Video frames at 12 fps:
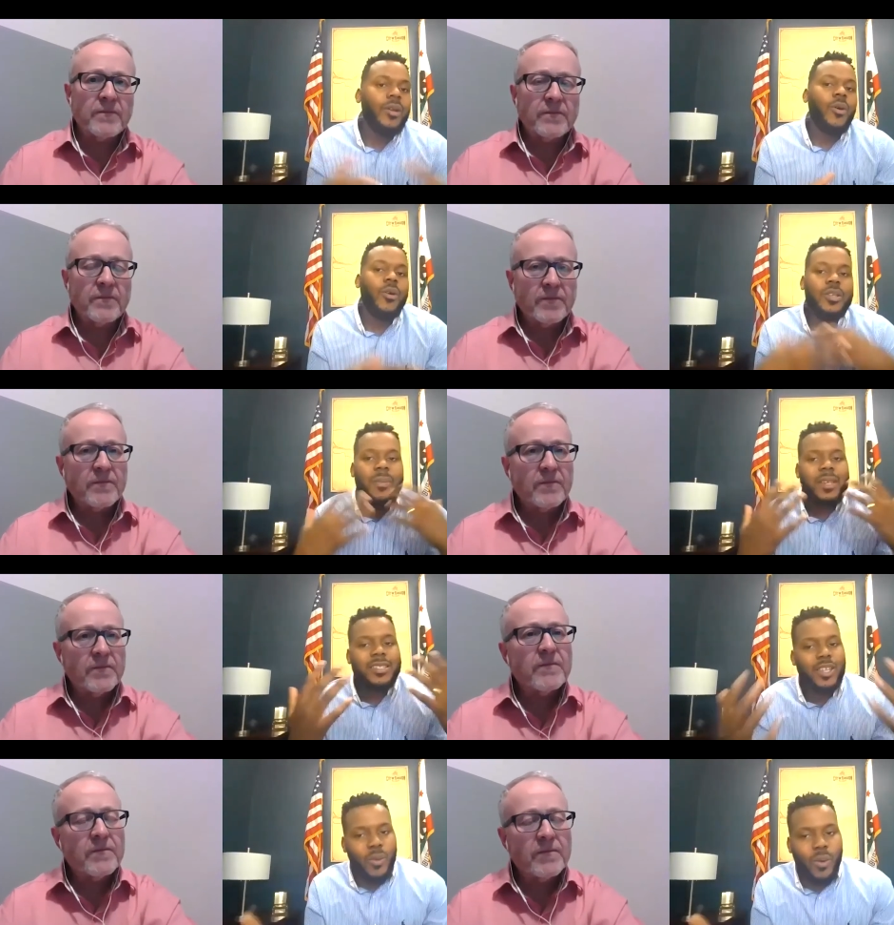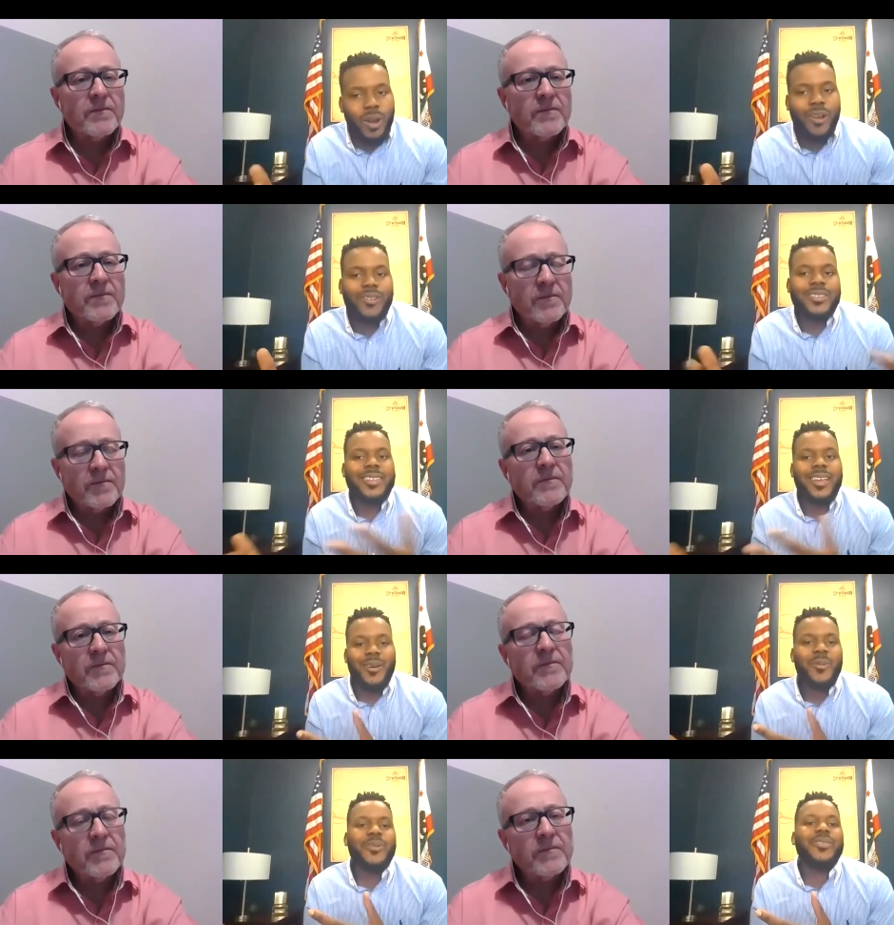Speaker 1: or domestic work or to
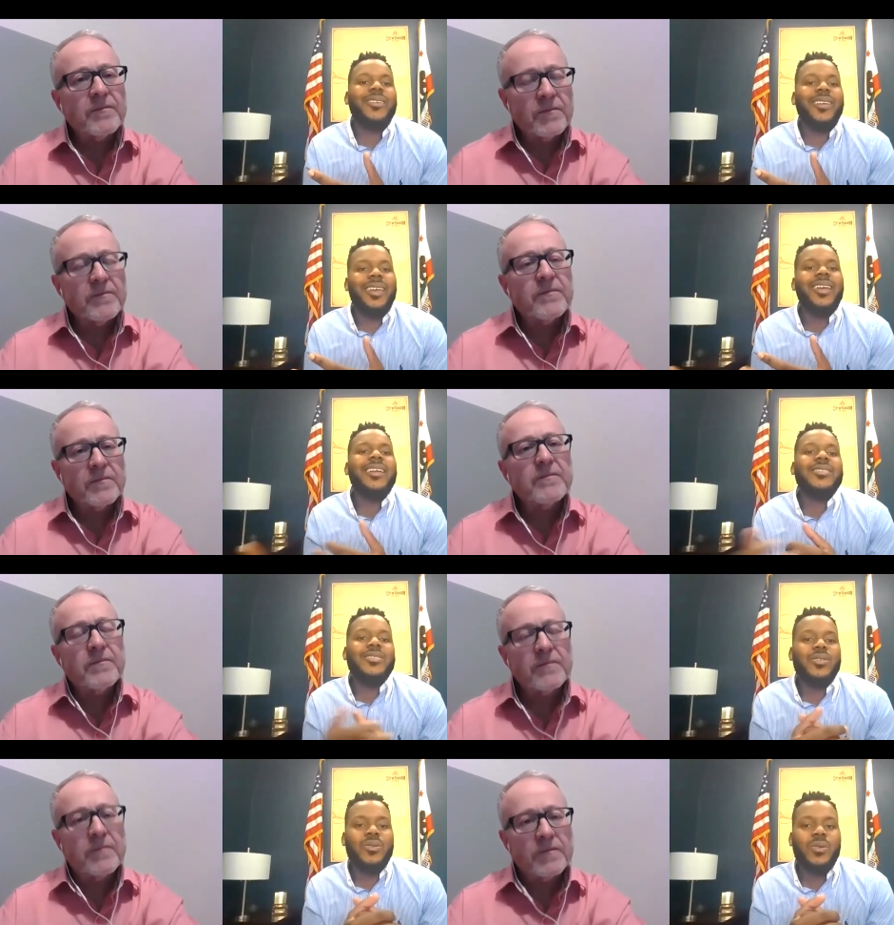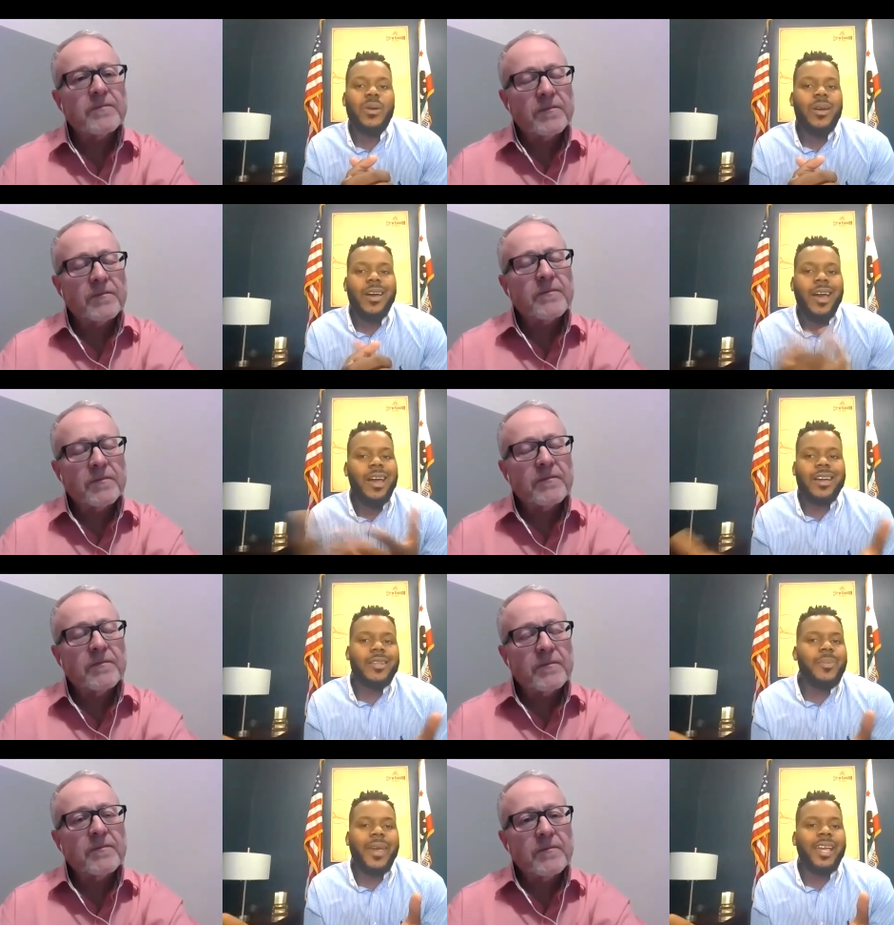stay at home with their kids who a
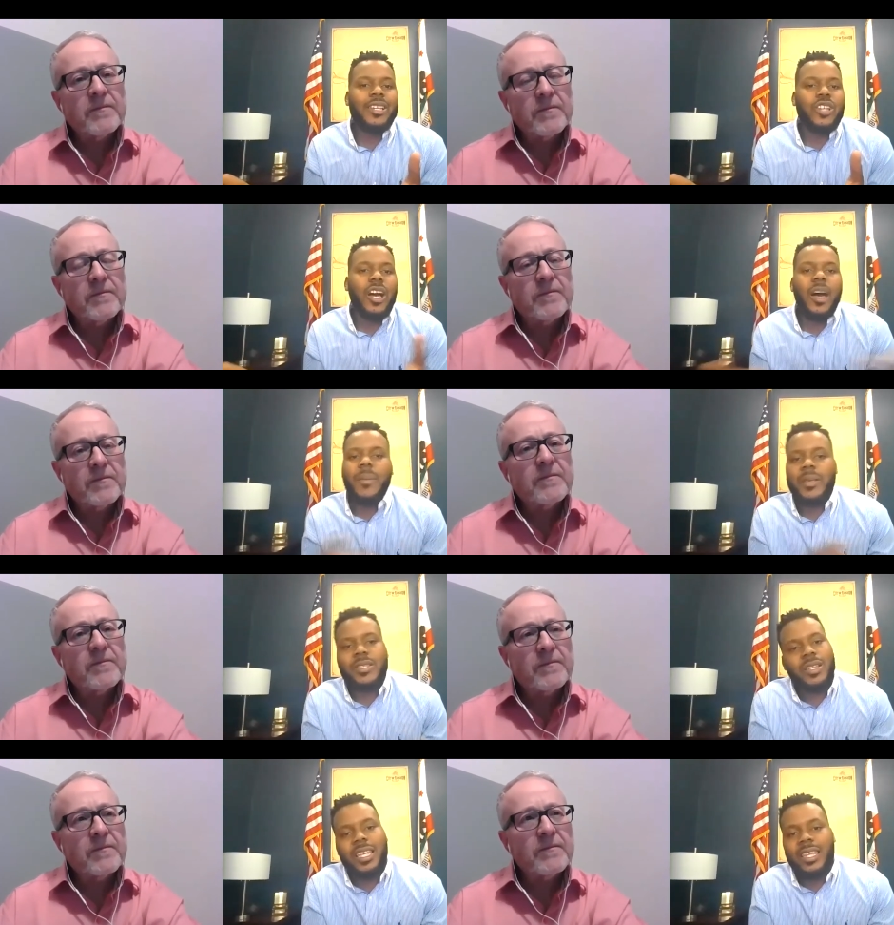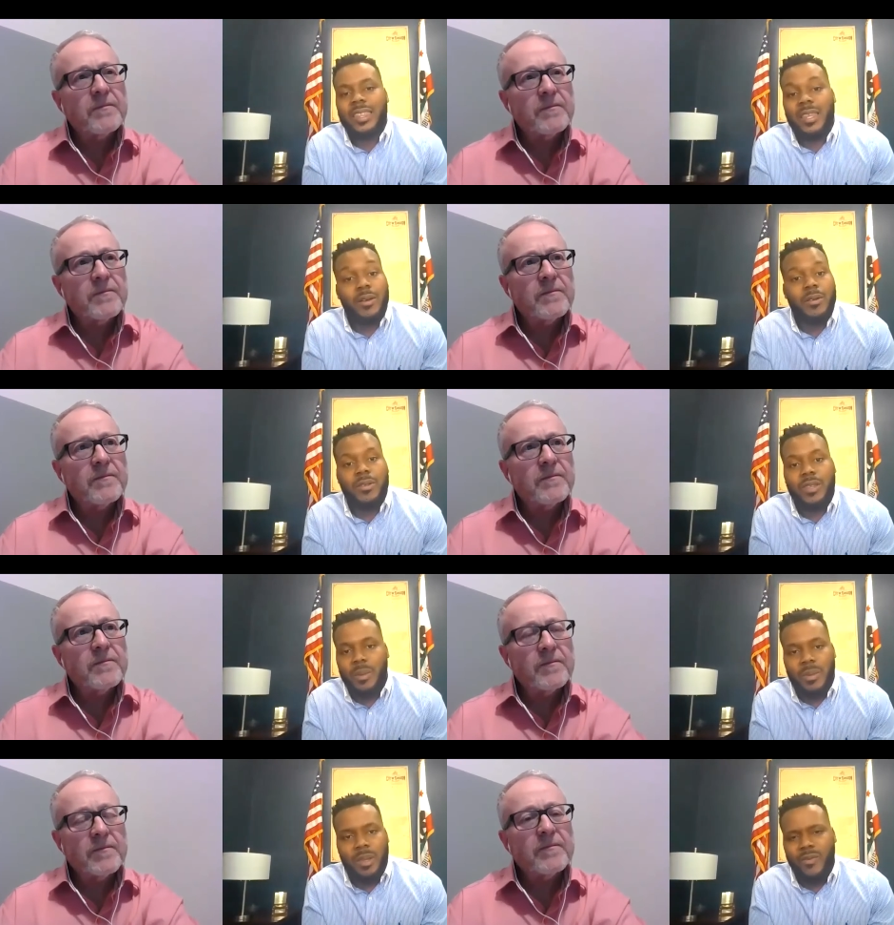good paying job is going to get their,
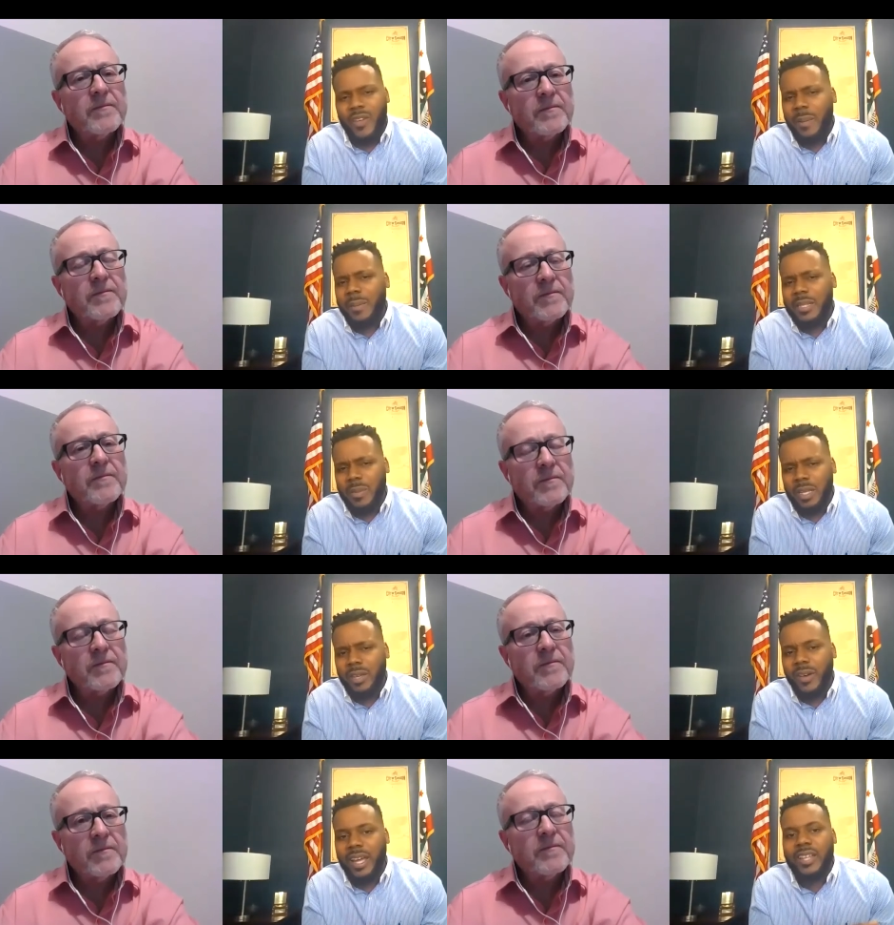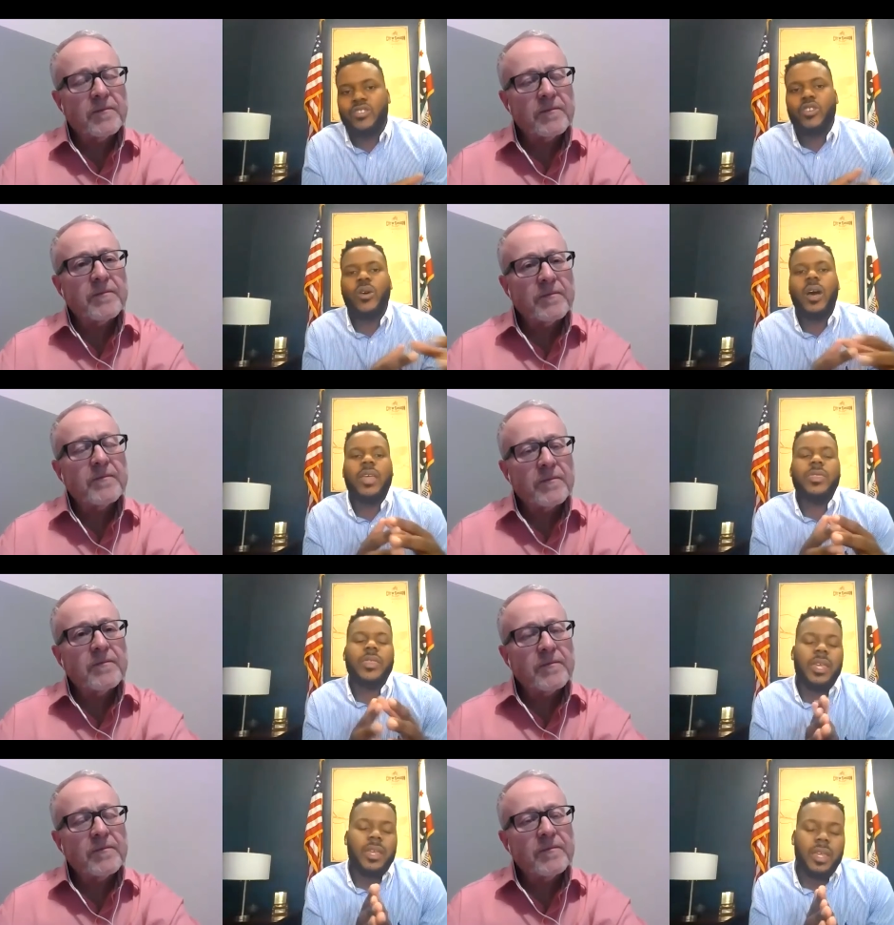them and their families money, right? So
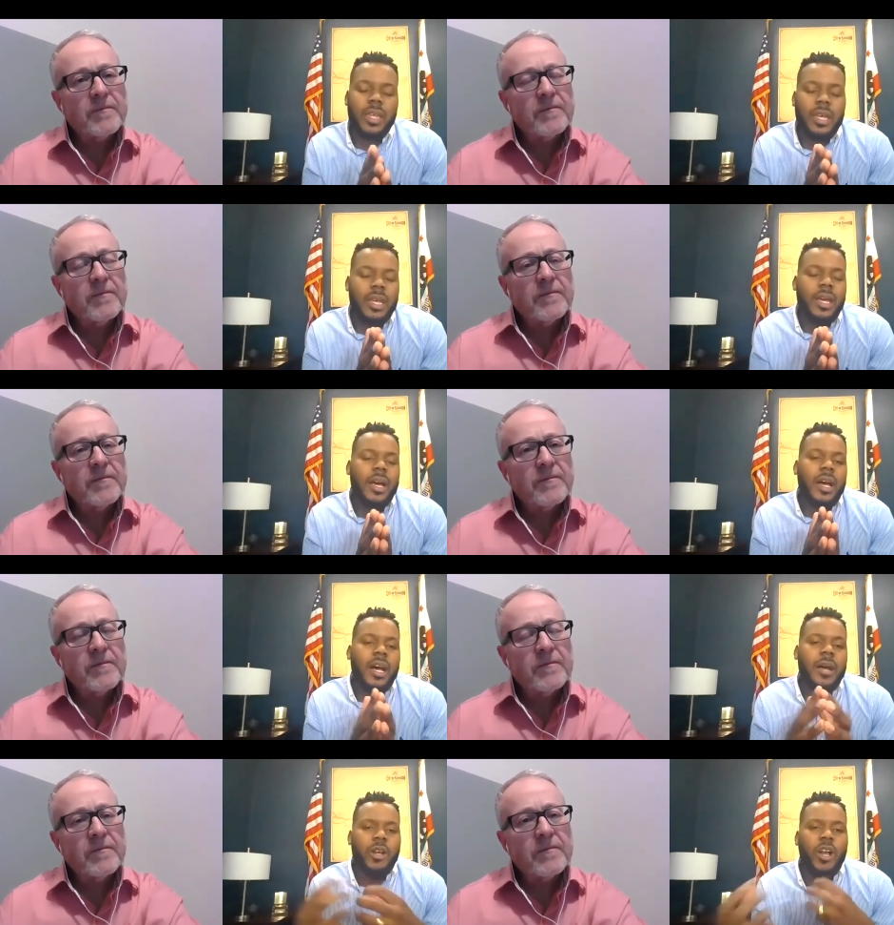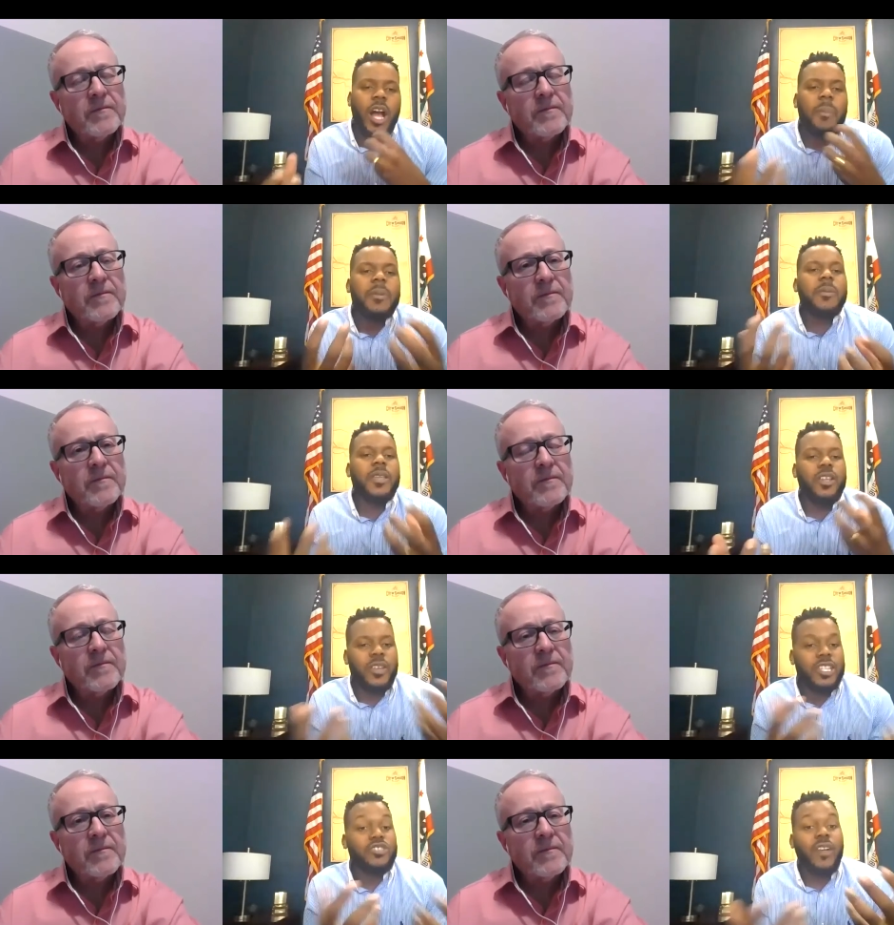I think um, their
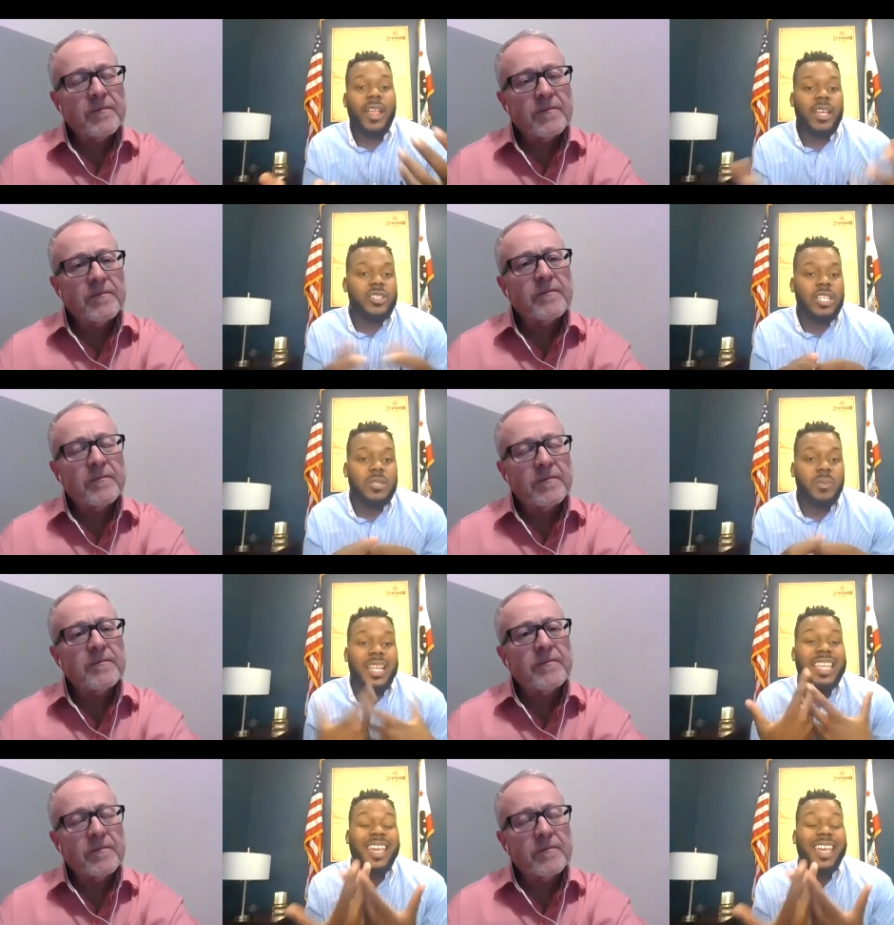complementary strategies, but a